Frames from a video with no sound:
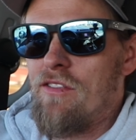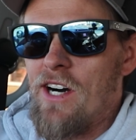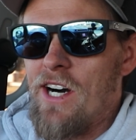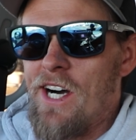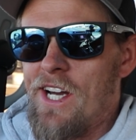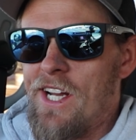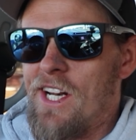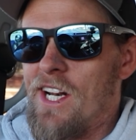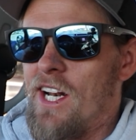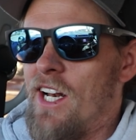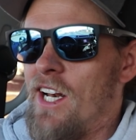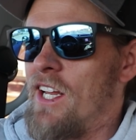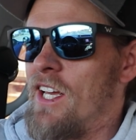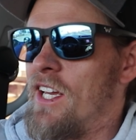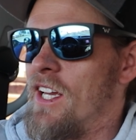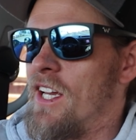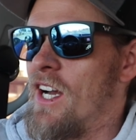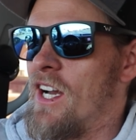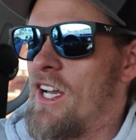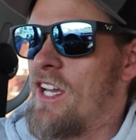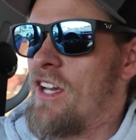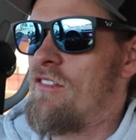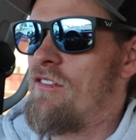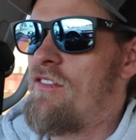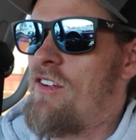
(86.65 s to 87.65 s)
finally,
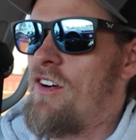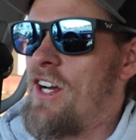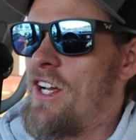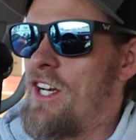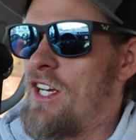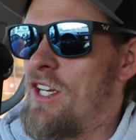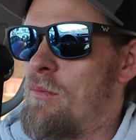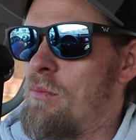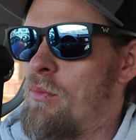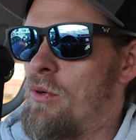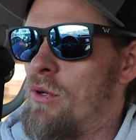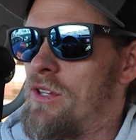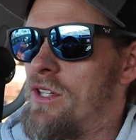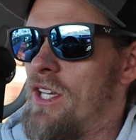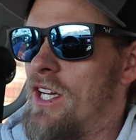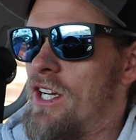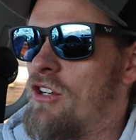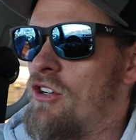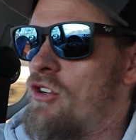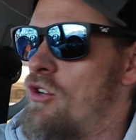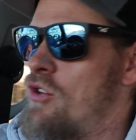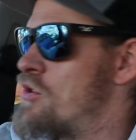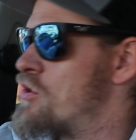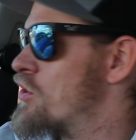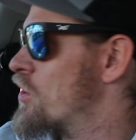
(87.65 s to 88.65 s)
I can finally put that
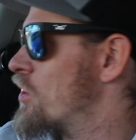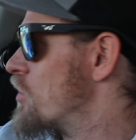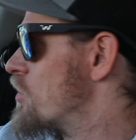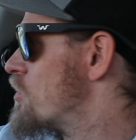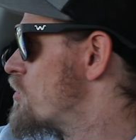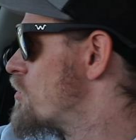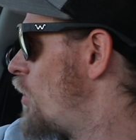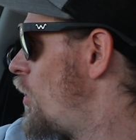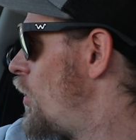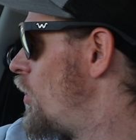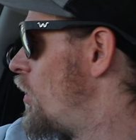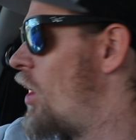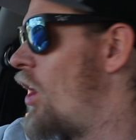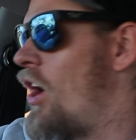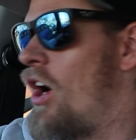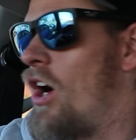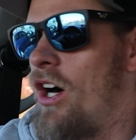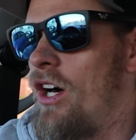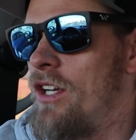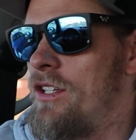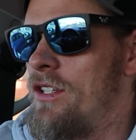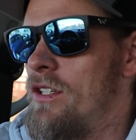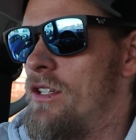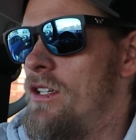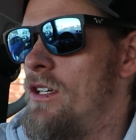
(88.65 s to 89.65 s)
cruise control
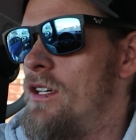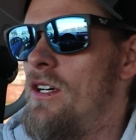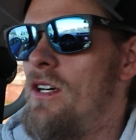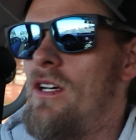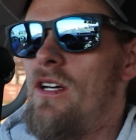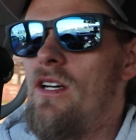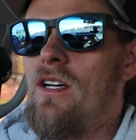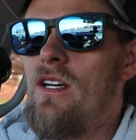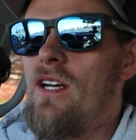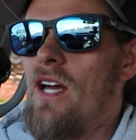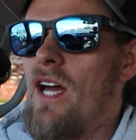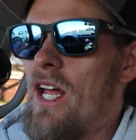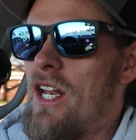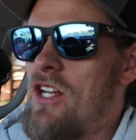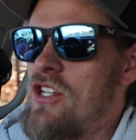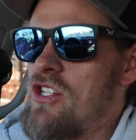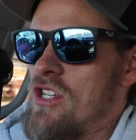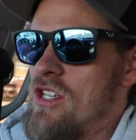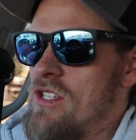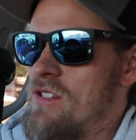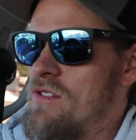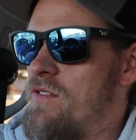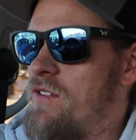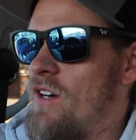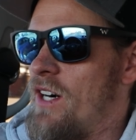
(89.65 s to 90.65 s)
on and
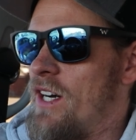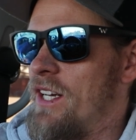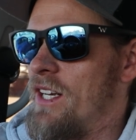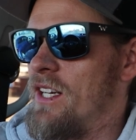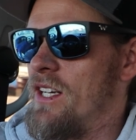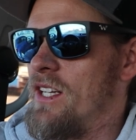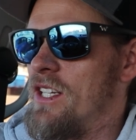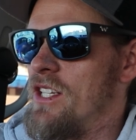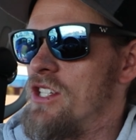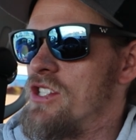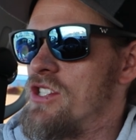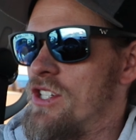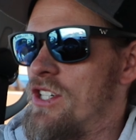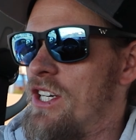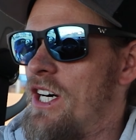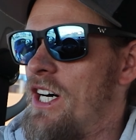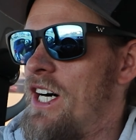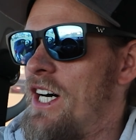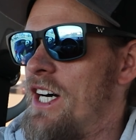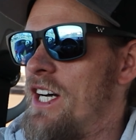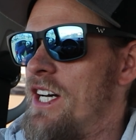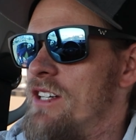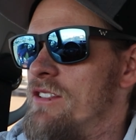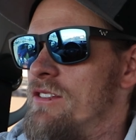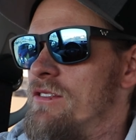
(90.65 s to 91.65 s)
just finally
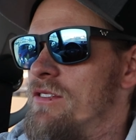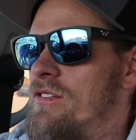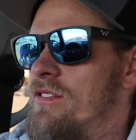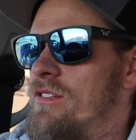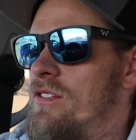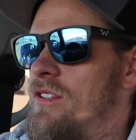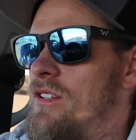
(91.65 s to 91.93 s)
drive.